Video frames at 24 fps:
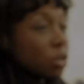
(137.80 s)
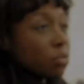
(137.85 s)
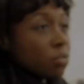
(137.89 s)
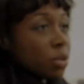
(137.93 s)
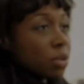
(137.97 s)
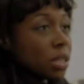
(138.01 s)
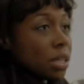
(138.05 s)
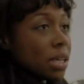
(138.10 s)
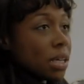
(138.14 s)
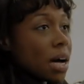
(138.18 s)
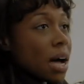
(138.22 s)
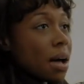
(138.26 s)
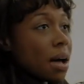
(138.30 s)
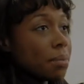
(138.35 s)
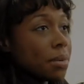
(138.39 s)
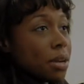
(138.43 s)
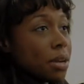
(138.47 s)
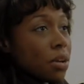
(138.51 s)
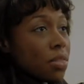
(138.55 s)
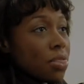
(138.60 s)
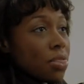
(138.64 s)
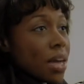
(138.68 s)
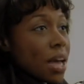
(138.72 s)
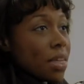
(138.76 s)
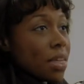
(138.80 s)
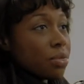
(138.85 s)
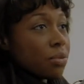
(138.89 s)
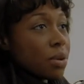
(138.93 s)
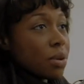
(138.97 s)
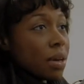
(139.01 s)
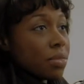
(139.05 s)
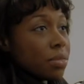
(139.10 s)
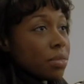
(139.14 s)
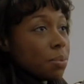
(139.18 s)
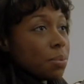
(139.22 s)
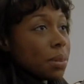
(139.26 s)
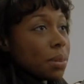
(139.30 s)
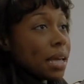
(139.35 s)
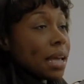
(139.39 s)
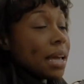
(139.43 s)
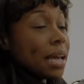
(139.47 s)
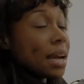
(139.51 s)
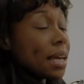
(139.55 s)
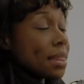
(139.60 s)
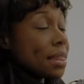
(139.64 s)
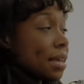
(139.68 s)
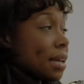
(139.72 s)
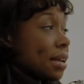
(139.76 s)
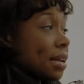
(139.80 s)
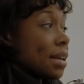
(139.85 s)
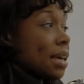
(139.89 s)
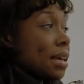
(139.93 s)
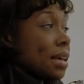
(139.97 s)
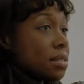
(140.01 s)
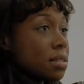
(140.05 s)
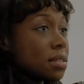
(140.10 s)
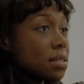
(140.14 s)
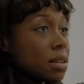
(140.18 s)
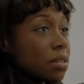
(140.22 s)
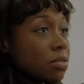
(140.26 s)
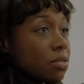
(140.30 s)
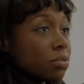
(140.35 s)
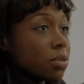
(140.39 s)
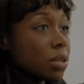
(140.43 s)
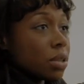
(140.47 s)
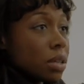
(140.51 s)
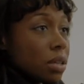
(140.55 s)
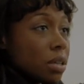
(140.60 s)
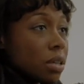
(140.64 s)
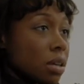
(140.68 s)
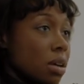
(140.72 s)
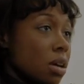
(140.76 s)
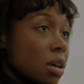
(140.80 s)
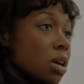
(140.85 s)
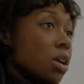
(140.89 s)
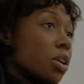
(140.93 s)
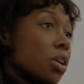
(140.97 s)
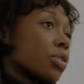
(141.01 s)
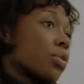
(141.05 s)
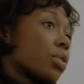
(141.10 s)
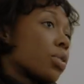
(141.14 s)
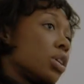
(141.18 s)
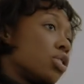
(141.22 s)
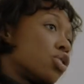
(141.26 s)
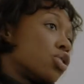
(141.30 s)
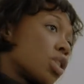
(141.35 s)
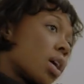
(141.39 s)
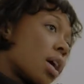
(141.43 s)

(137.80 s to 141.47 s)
don't really comment on that throughout the play, and I think Nate's done a really great